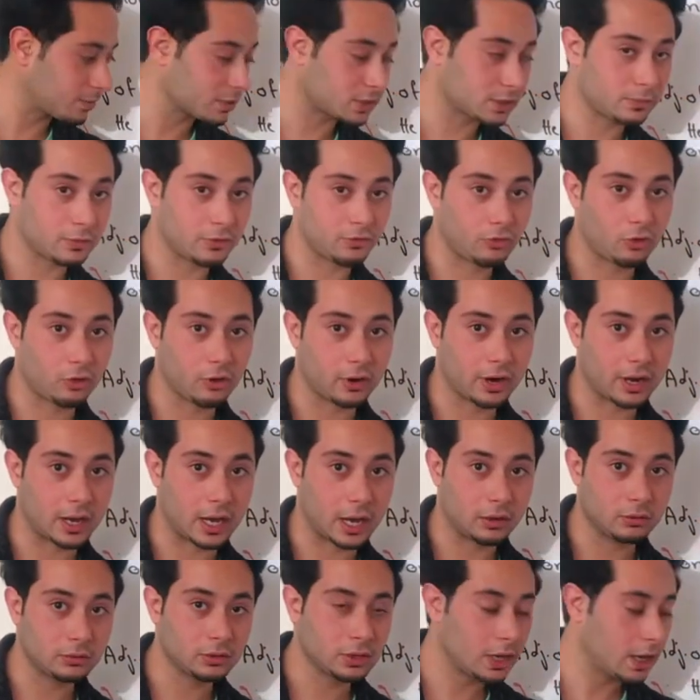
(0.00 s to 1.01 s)
before
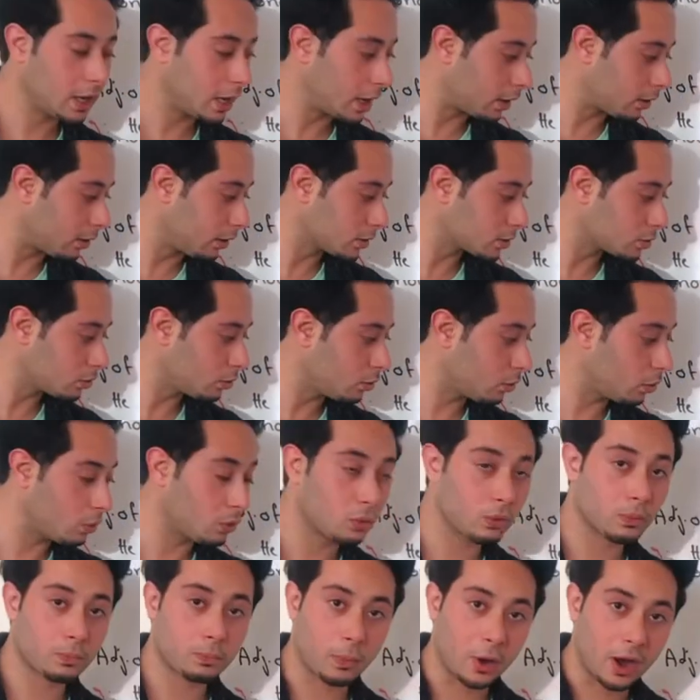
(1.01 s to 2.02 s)
noun and also
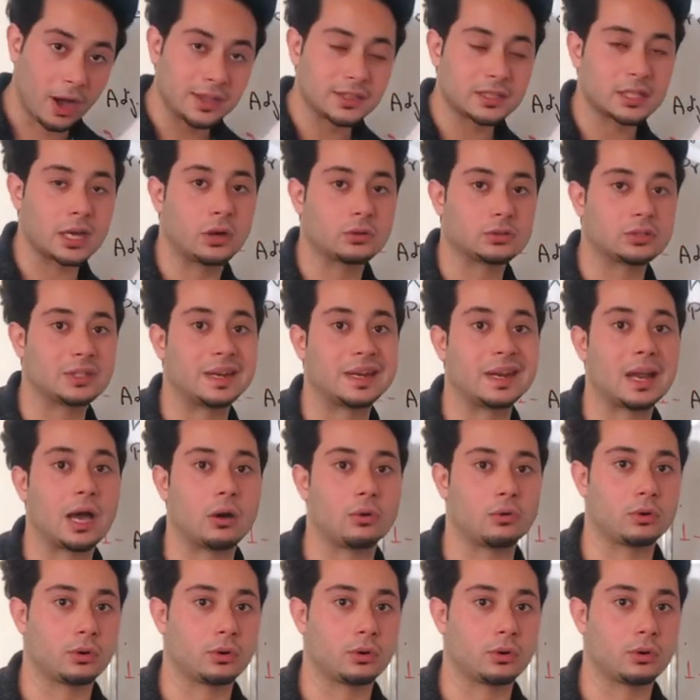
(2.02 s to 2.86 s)
point out the noun.